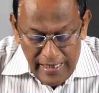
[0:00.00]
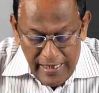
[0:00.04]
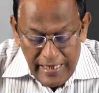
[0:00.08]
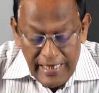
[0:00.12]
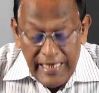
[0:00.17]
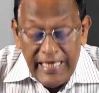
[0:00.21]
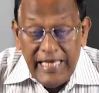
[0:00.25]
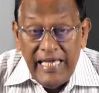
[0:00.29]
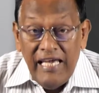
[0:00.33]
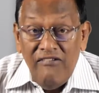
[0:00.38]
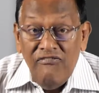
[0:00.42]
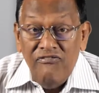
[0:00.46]

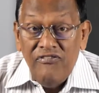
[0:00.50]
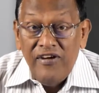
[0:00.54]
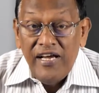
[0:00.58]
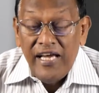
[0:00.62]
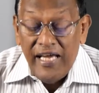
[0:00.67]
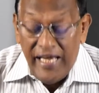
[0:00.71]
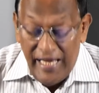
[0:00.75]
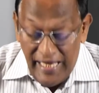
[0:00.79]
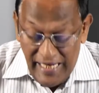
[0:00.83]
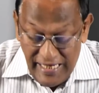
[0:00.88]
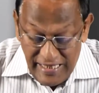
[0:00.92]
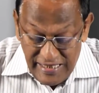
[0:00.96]
give
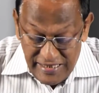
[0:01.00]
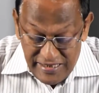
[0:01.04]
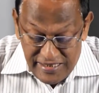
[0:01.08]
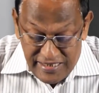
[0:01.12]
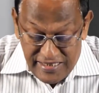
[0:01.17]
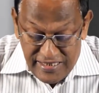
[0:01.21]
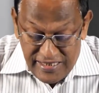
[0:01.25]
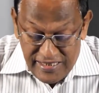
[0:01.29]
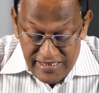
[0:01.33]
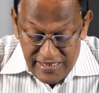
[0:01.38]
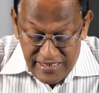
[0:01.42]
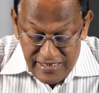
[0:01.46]

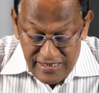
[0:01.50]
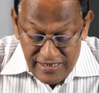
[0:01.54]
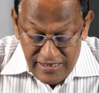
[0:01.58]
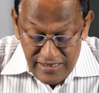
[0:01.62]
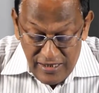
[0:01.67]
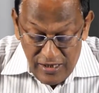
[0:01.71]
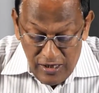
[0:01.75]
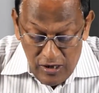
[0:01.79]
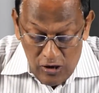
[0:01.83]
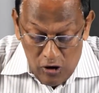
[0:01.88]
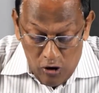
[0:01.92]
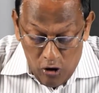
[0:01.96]
hints
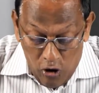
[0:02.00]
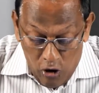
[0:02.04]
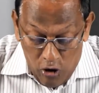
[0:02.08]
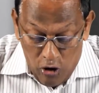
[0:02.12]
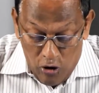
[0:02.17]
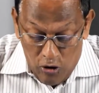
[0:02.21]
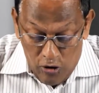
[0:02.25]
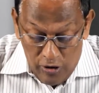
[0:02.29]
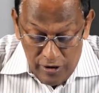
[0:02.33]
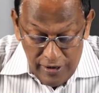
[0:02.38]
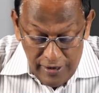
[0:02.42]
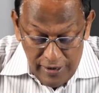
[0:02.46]

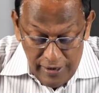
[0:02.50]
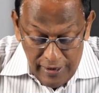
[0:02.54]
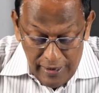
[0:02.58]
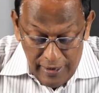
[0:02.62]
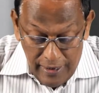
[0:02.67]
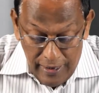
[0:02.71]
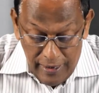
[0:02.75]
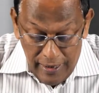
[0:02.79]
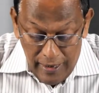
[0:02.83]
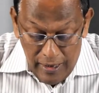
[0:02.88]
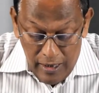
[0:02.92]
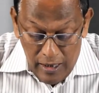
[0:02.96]
on
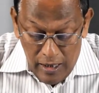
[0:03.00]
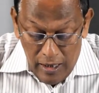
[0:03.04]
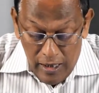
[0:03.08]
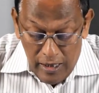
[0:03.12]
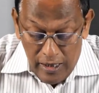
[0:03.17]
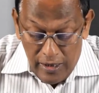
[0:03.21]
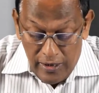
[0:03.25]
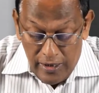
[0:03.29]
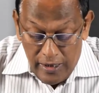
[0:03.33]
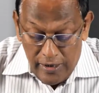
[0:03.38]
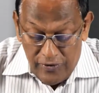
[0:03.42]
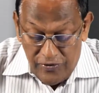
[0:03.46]

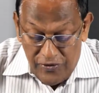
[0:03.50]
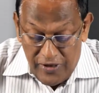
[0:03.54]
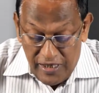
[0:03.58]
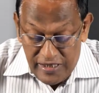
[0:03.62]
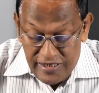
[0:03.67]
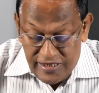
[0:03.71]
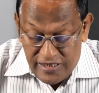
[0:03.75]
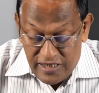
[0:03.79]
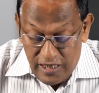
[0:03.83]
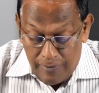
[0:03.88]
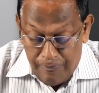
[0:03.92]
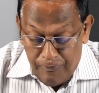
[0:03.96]
the
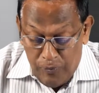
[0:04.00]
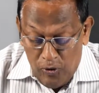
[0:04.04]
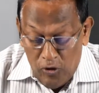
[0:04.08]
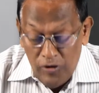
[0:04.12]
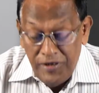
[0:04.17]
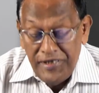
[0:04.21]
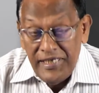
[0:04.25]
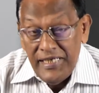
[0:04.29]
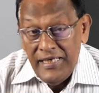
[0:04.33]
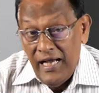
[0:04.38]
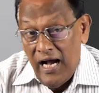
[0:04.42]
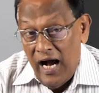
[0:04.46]

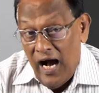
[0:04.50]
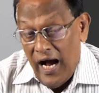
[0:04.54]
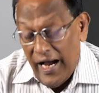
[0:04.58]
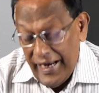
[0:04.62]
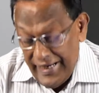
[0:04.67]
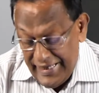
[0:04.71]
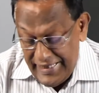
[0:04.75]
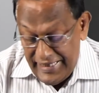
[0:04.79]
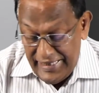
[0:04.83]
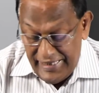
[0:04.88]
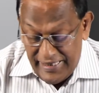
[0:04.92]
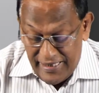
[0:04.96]
supporting
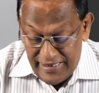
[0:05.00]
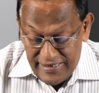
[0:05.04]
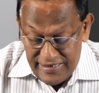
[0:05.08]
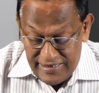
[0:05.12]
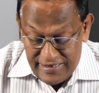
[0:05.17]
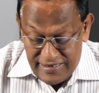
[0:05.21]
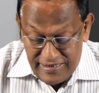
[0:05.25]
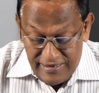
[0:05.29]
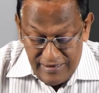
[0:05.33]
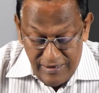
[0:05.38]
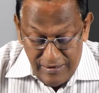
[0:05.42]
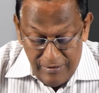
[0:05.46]

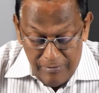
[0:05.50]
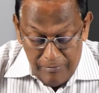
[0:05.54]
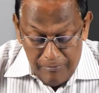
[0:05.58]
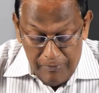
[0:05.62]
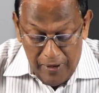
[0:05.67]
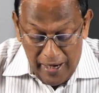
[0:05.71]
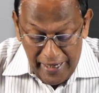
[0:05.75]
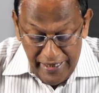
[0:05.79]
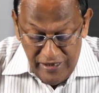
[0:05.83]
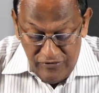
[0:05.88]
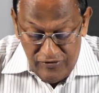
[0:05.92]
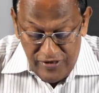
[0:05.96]
ideas
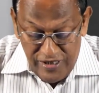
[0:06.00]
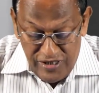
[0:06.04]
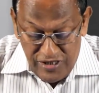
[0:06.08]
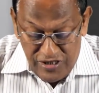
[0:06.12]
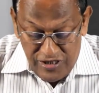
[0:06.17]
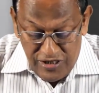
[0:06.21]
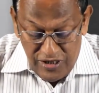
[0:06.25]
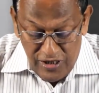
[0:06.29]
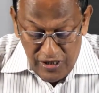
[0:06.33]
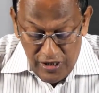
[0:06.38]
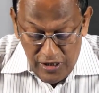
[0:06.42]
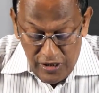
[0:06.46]
by
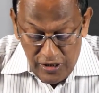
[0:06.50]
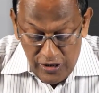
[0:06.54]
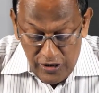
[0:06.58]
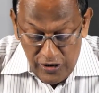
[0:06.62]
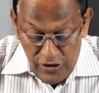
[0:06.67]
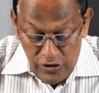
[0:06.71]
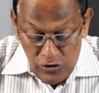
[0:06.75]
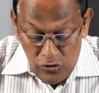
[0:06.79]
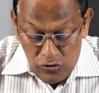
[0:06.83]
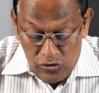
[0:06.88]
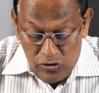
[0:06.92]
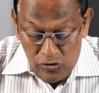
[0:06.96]
which
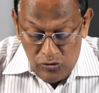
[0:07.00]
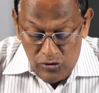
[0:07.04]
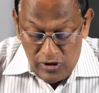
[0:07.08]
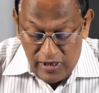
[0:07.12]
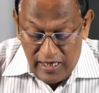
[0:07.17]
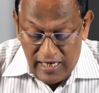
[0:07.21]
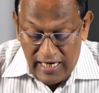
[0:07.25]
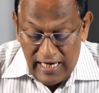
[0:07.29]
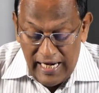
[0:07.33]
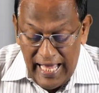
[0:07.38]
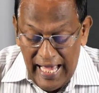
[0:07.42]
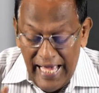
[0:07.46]
you could
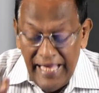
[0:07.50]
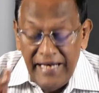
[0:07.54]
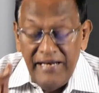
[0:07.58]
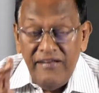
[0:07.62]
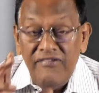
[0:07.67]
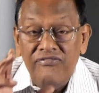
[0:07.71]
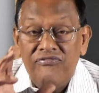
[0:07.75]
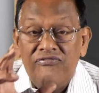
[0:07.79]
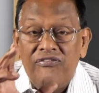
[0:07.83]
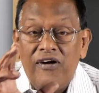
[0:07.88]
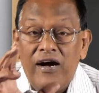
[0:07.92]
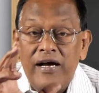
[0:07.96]

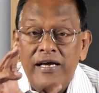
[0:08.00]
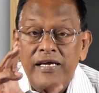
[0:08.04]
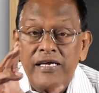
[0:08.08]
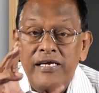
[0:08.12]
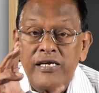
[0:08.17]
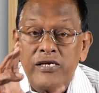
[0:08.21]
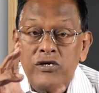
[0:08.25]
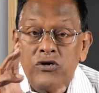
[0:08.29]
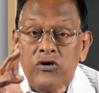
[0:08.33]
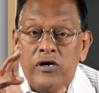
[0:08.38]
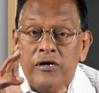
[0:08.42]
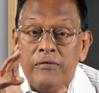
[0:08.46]
clarify
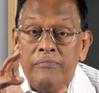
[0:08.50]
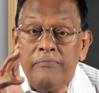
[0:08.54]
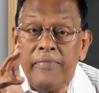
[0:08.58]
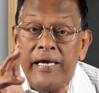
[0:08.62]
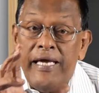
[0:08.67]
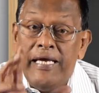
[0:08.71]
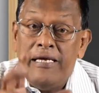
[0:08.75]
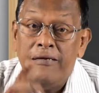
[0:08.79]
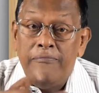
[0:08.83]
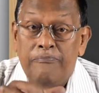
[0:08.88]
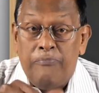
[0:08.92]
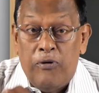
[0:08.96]
your
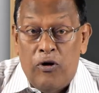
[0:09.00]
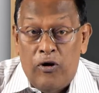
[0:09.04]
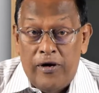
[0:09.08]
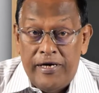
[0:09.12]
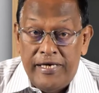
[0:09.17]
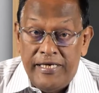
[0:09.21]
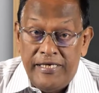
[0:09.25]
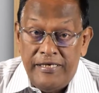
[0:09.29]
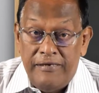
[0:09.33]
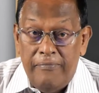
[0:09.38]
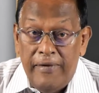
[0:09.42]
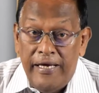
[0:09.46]
main
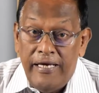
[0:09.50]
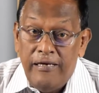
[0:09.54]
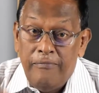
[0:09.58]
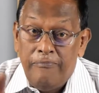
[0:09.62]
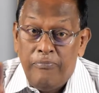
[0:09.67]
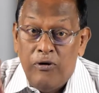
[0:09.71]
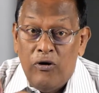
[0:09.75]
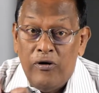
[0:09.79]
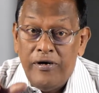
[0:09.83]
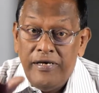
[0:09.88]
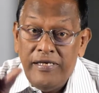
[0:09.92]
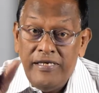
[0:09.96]
point. Main
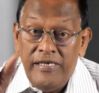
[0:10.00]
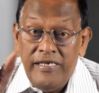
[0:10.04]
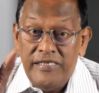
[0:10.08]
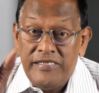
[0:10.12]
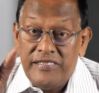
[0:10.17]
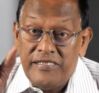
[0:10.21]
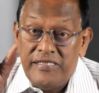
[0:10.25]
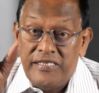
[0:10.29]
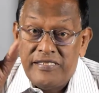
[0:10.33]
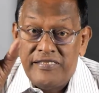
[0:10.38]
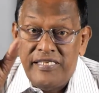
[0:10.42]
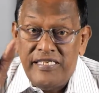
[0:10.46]
point is
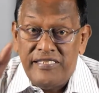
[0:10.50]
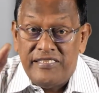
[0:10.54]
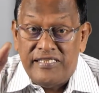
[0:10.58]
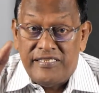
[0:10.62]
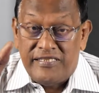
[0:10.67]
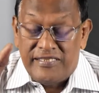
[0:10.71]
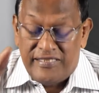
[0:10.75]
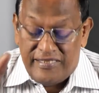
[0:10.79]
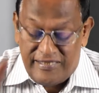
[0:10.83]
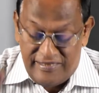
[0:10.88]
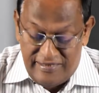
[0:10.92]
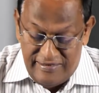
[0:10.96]
the
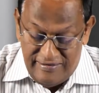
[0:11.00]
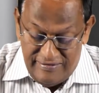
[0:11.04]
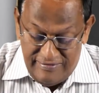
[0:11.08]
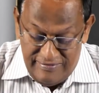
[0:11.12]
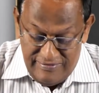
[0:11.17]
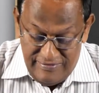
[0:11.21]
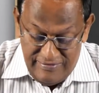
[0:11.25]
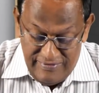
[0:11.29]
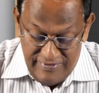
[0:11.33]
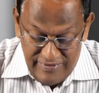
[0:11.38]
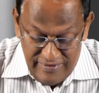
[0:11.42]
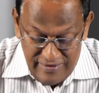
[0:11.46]
thesis
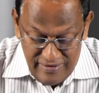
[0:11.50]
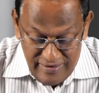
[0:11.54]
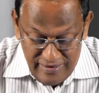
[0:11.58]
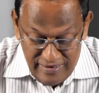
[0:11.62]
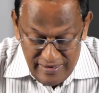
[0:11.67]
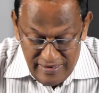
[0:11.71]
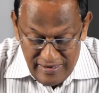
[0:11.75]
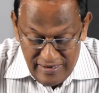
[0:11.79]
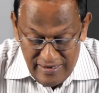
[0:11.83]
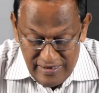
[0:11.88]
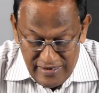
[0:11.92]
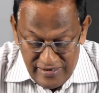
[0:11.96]

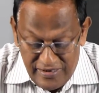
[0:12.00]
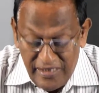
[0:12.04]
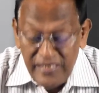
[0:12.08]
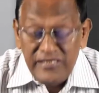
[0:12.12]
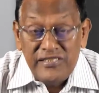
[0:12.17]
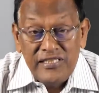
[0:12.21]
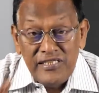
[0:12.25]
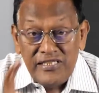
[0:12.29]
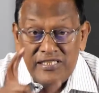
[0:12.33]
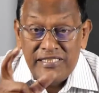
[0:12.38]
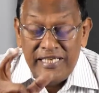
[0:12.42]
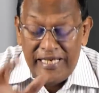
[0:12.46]

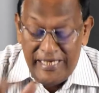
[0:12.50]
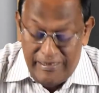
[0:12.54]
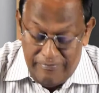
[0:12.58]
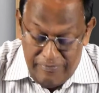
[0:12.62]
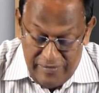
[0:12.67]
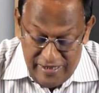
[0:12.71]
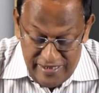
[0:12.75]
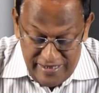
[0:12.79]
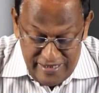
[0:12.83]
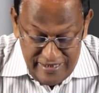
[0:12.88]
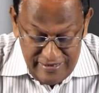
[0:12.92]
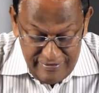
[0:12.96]

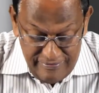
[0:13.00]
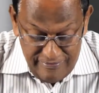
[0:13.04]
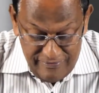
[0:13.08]
statement.